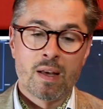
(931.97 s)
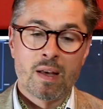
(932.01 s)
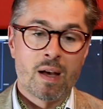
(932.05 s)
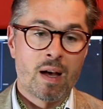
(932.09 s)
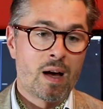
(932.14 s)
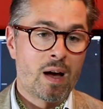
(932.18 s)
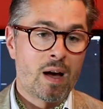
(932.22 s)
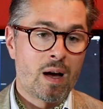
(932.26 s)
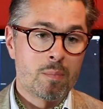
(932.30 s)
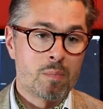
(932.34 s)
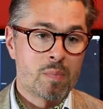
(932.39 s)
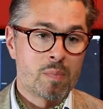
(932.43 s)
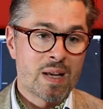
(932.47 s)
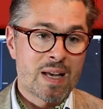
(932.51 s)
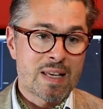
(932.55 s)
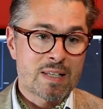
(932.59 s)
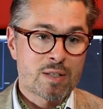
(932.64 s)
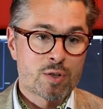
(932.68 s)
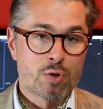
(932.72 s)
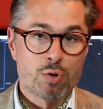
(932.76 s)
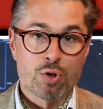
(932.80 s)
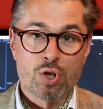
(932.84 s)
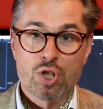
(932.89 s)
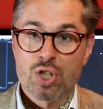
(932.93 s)
has
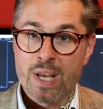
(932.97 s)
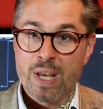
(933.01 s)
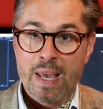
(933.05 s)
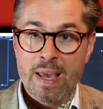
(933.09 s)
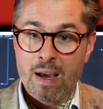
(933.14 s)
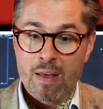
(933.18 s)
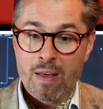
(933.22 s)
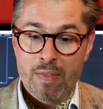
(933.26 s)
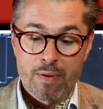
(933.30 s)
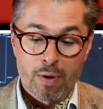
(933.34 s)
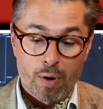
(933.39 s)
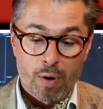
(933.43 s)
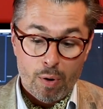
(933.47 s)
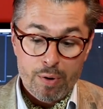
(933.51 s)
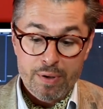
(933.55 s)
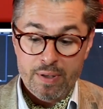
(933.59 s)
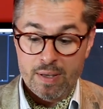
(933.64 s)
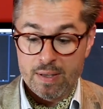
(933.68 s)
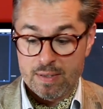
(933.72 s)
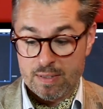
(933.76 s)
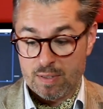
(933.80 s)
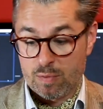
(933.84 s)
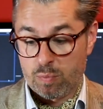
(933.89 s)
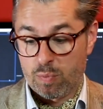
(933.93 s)
to share the
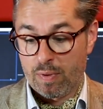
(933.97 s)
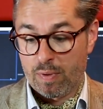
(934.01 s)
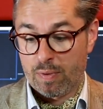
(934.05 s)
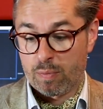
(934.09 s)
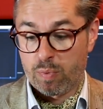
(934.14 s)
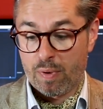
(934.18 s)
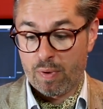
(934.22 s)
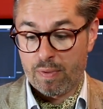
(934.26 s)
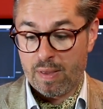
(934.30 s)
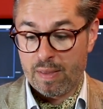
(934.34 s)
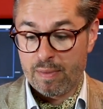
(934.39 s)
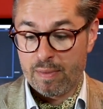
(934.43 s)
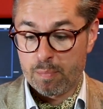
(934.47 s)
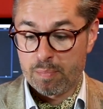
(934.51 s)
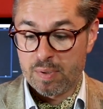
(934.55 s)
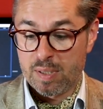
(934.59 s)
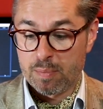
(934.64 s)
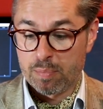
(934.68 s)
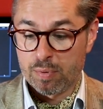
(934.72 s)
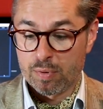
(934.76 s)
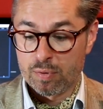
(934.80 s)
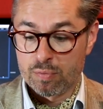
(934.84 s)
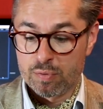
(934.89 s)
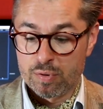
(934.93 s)
audience with other
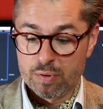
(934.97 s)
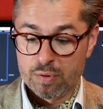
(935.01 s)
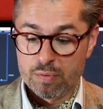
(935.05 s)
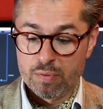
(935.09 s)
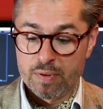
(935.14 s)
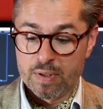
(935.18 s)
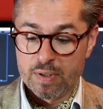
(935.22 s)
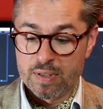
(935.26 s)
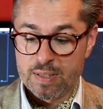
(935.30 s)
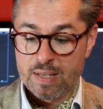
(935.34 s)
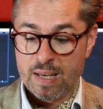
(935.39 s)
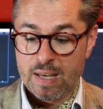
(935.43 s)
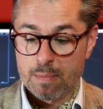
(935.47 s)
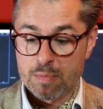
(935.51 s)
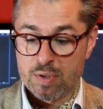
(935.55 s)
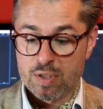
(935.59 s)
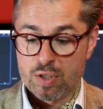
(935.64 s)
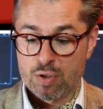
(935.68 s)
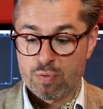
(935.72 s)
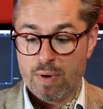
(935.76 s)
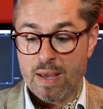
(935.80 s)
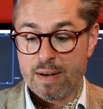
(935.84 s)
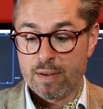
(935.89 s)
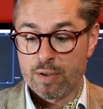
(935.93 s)
people who do the same
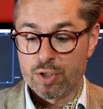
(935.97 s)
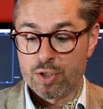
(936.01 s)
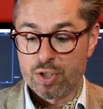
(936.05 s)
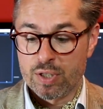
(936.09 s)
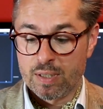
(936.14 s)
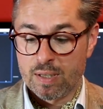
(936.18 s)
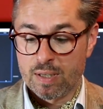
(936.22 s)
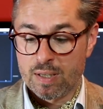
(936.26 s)
strategy.